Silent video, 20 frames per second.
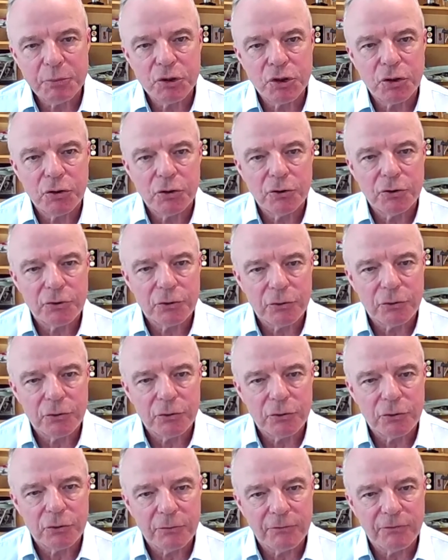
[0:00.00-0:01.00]
to
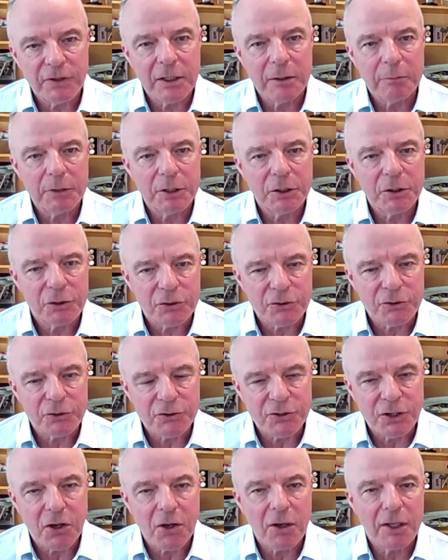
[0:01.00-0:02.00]
development,
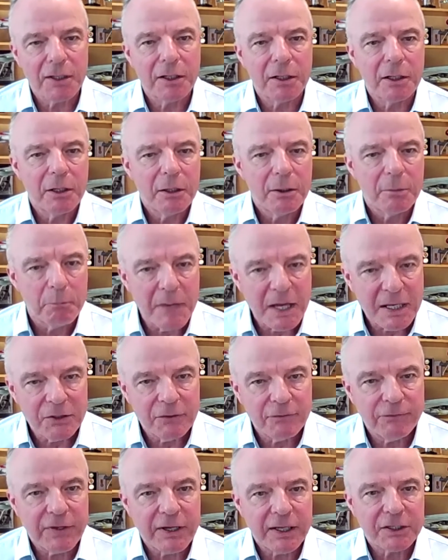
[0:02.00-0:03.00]
design,
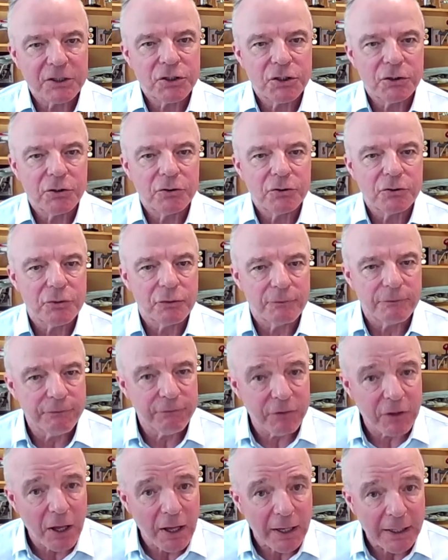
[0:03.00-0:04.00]
manufacture to
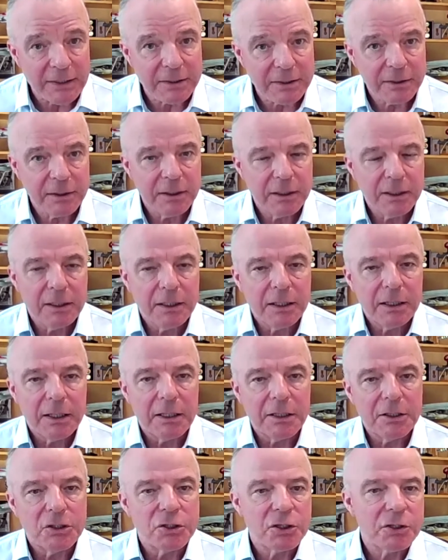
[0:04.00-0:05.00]
flight,
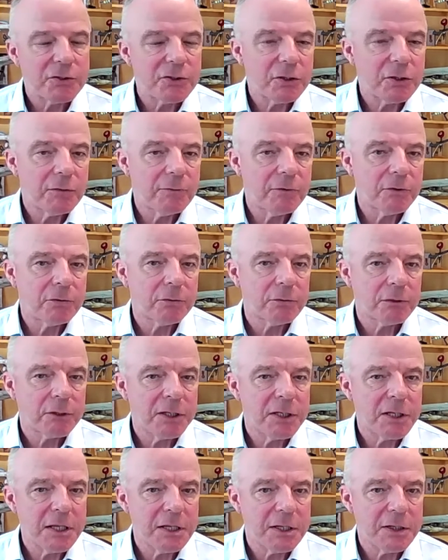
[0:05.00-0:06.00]
in just over 3
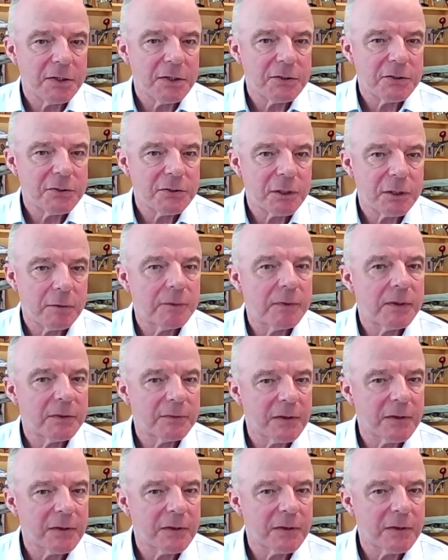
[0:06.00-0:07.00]
years,
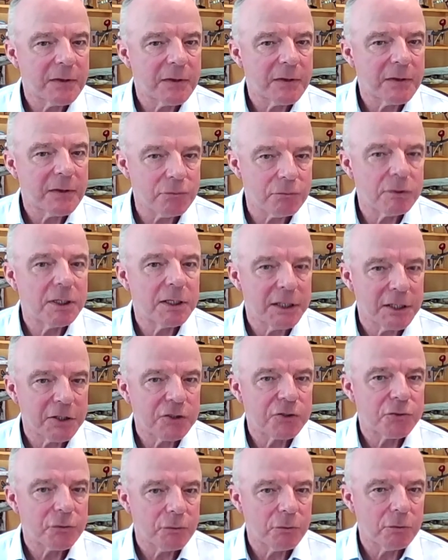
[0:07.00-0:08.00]
that is really
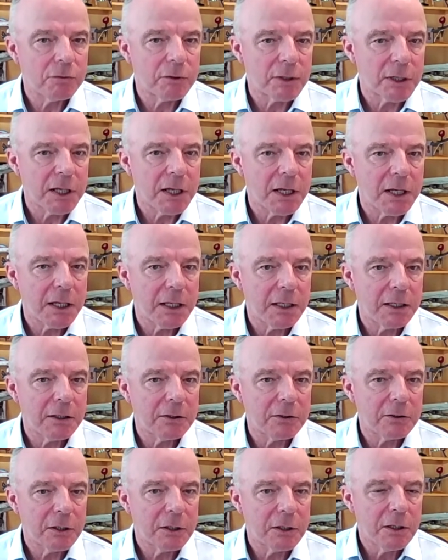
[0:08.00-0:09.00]
extraordinary.
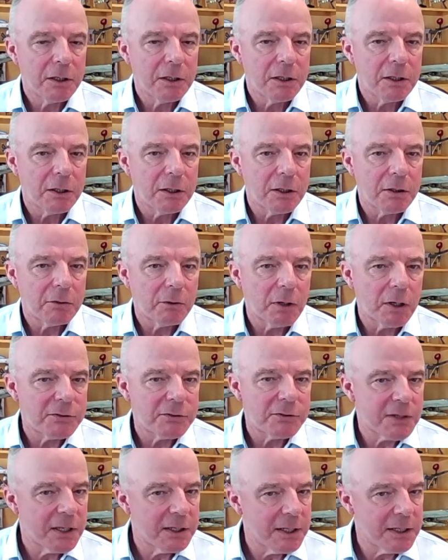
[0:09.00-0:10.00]
And
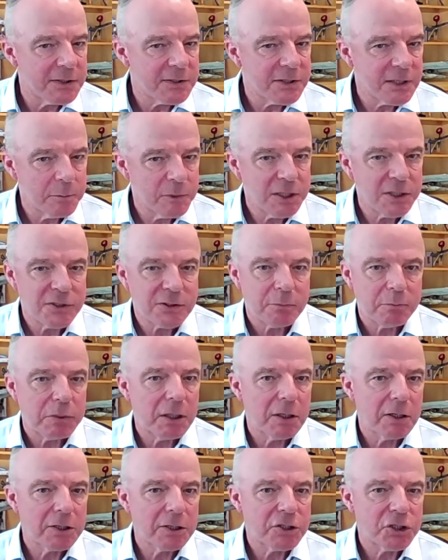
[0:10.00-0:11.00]
an SME
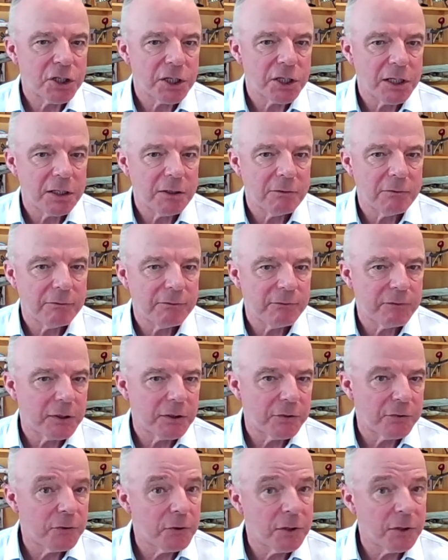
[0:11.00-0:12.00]
supply chain of
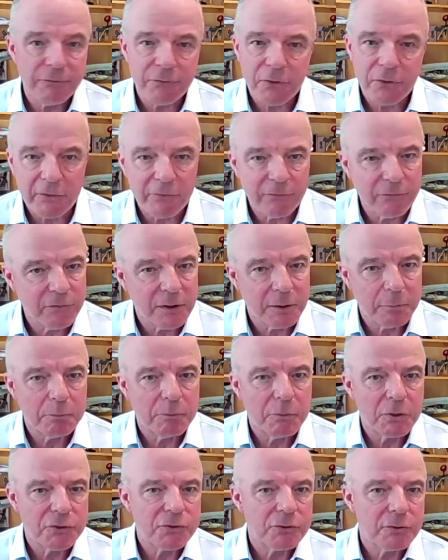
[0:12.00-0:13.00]
35
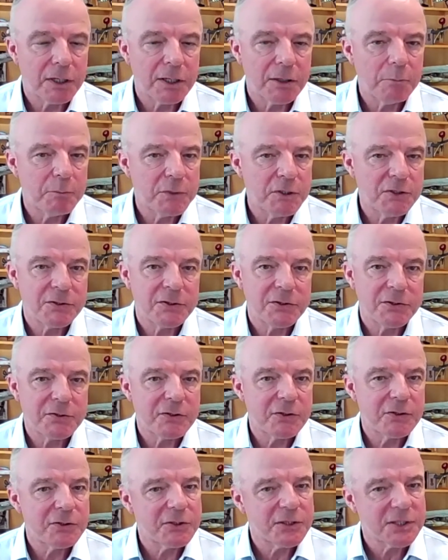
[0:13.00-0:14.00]
Australian
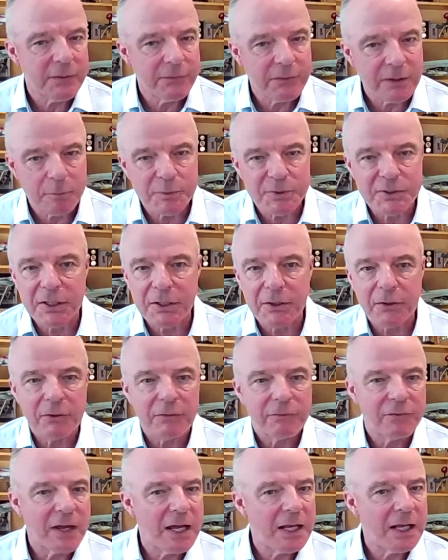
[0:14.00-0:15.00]
businesses, 70% of the
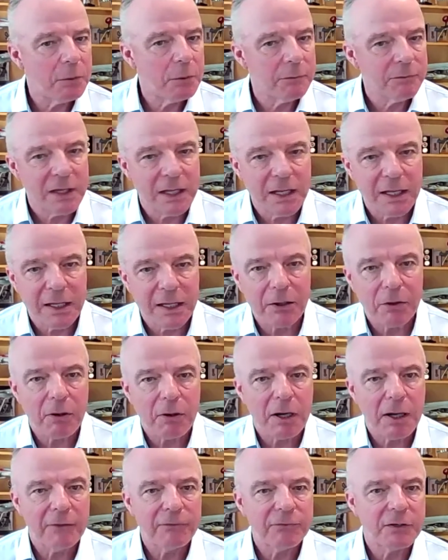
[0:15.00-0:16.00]
value of the
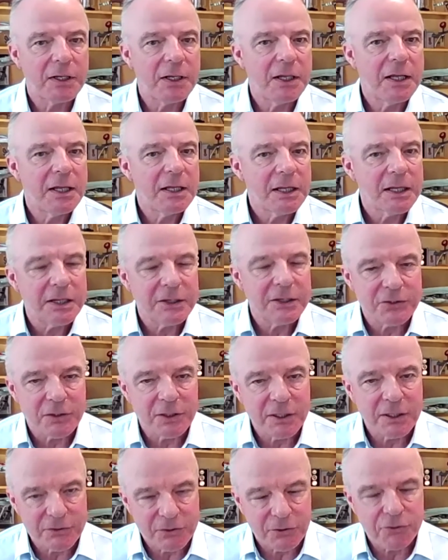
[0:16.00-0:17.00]
aircraft
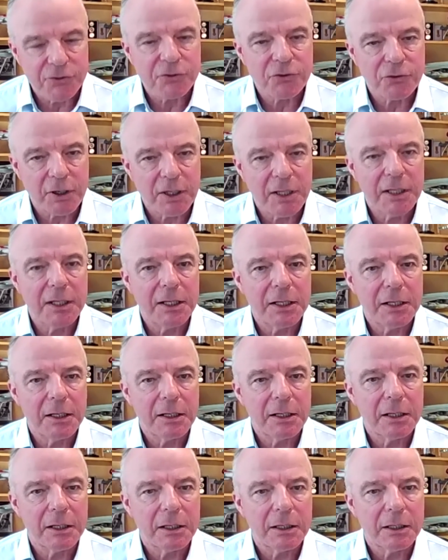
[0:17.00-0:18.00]
is
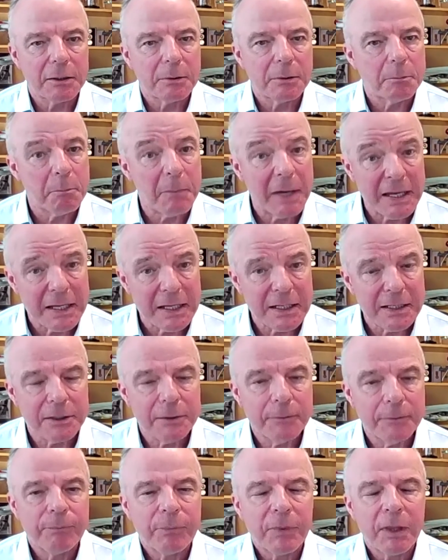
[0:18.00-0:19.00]
Australian made.
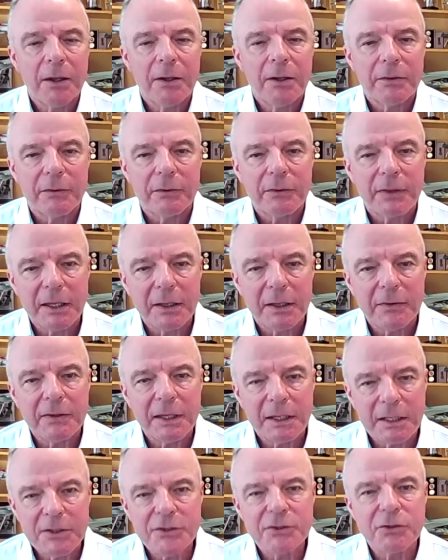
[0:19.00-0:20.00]

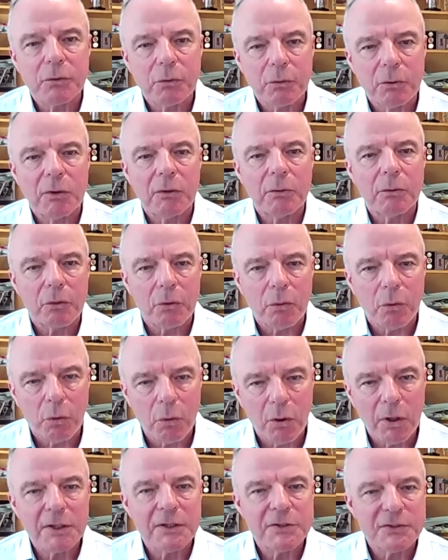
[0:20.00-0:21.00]
That is
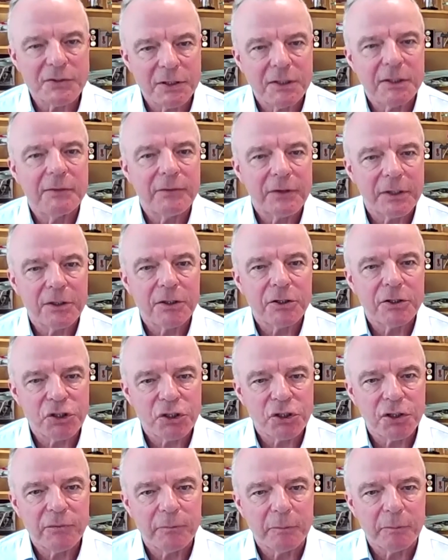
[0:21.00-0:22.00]
quite a significant
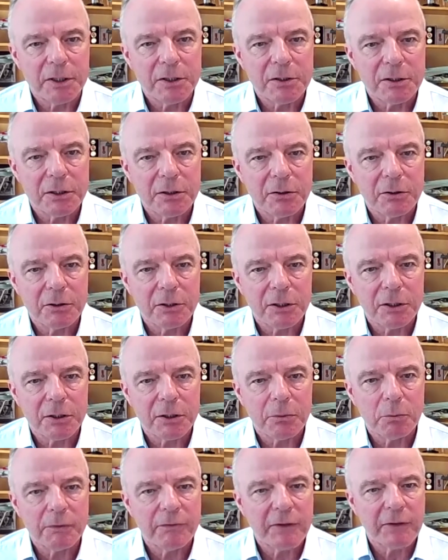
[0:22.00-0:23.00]
achievement. And
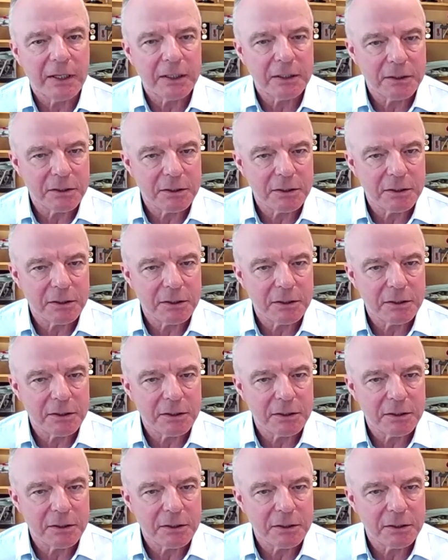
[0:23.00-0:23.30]
we've had